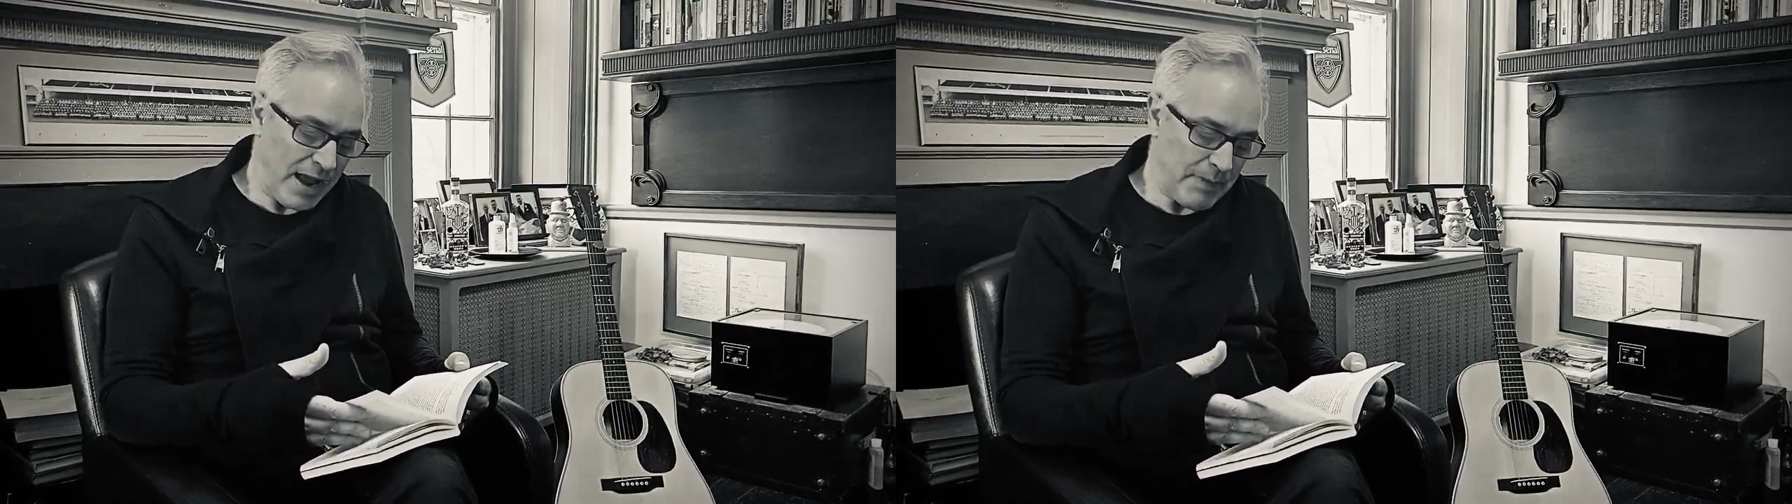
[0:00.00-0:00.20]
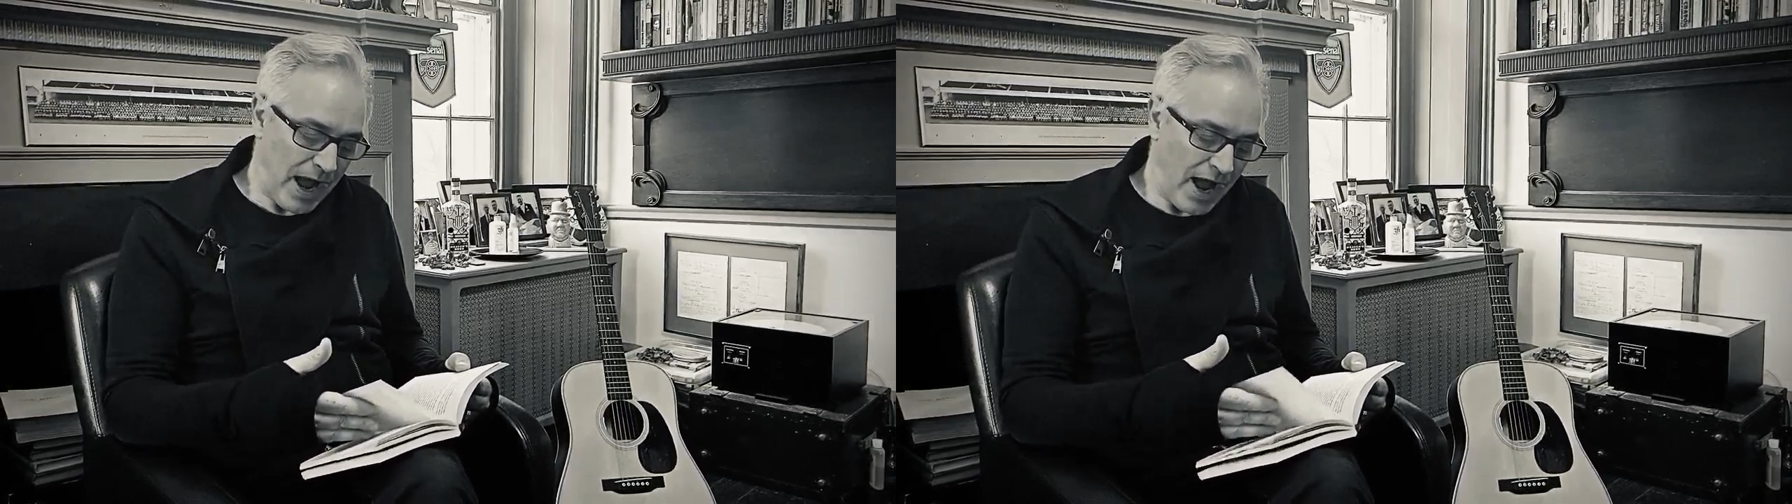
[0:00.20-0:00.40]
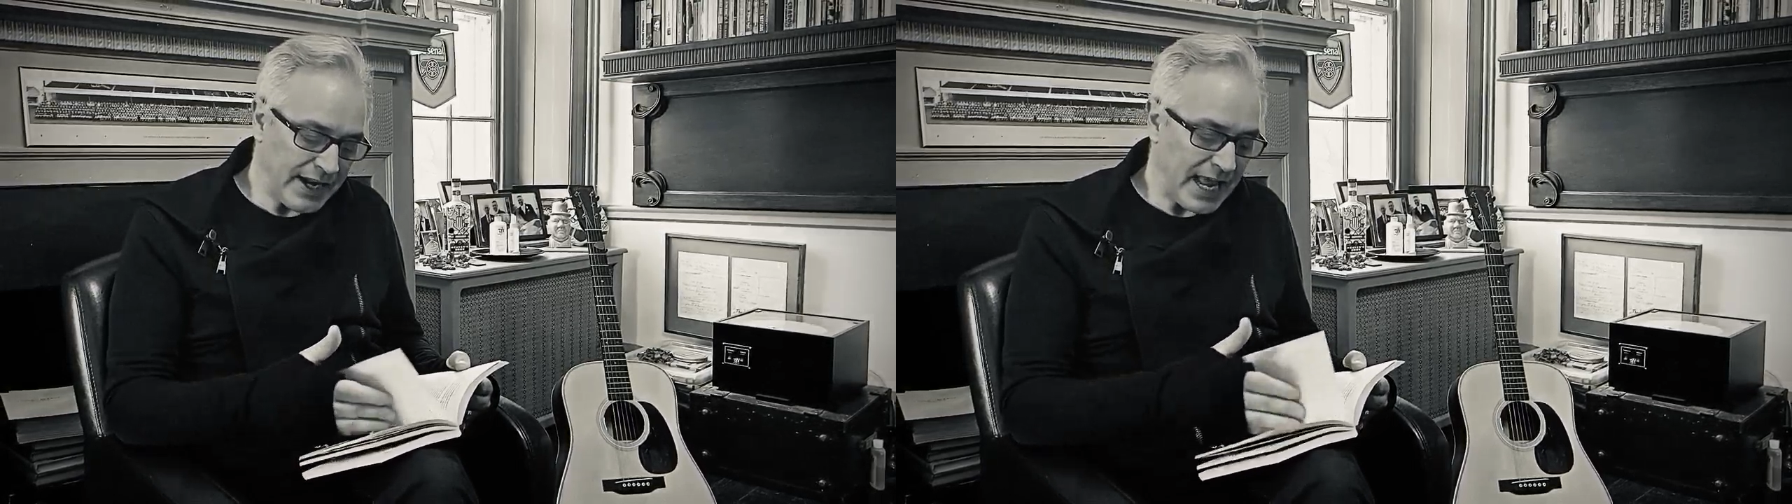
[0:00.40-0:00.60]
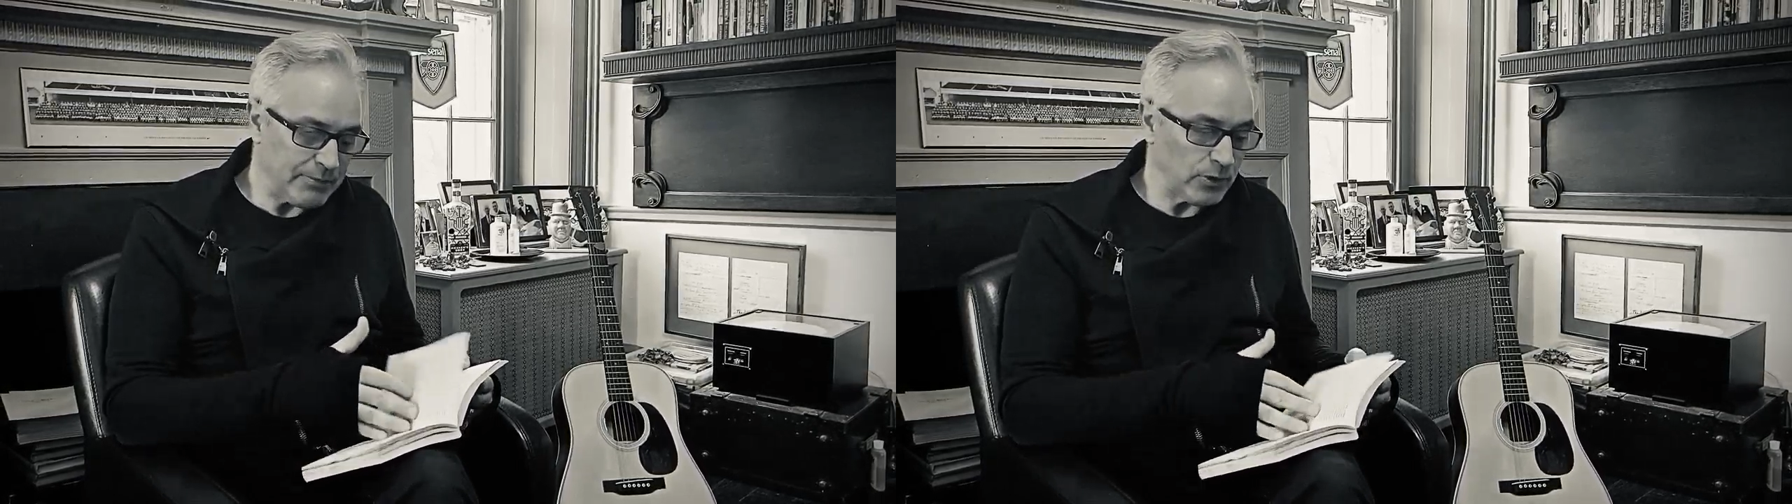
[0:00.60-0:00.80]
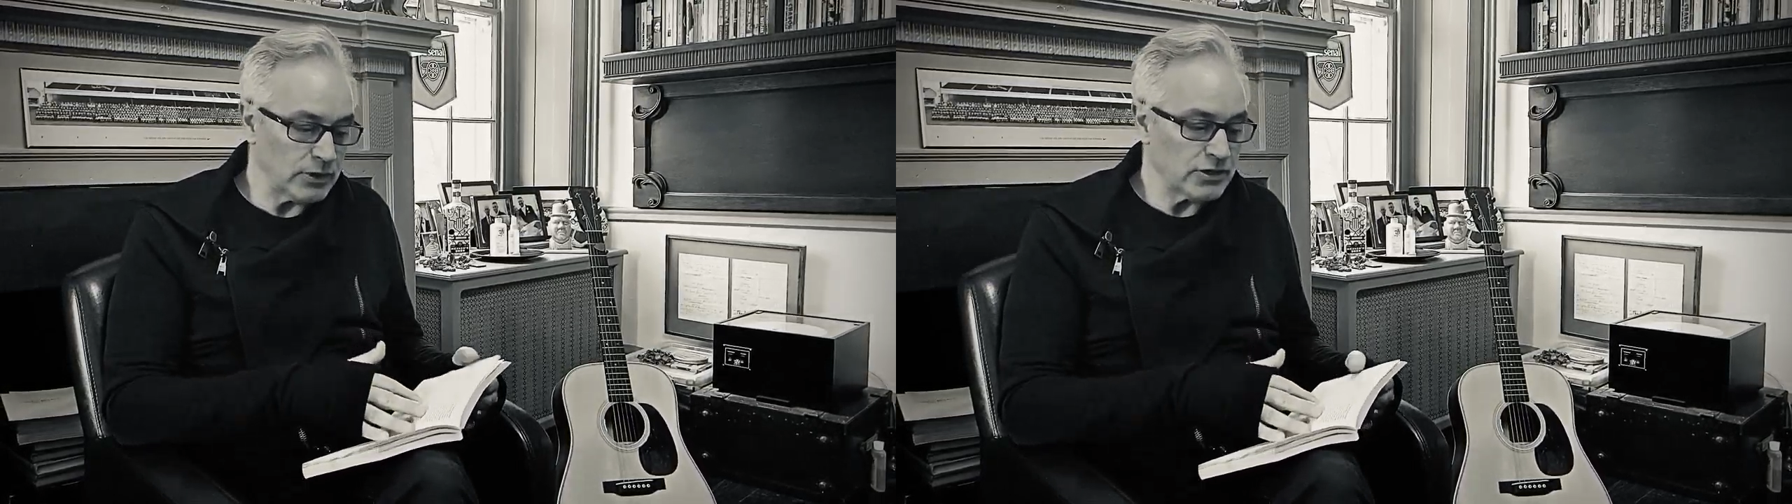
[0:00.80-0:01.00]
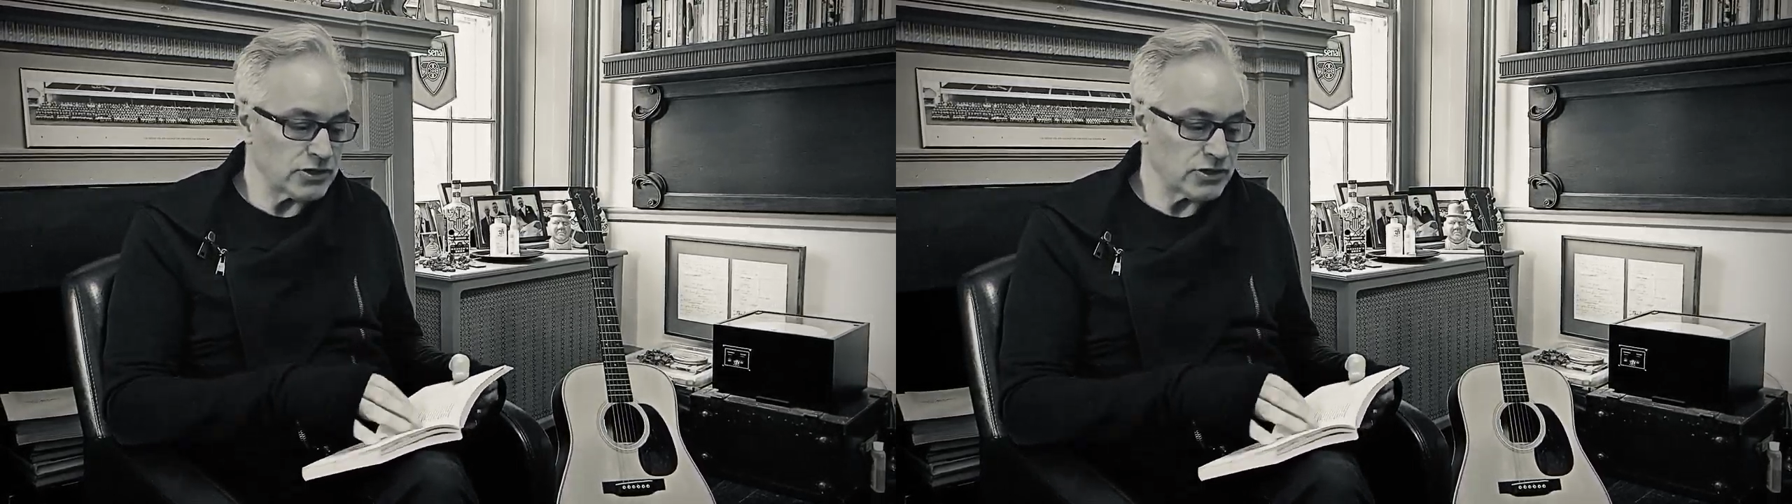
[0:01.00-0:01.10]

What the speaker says: I am unable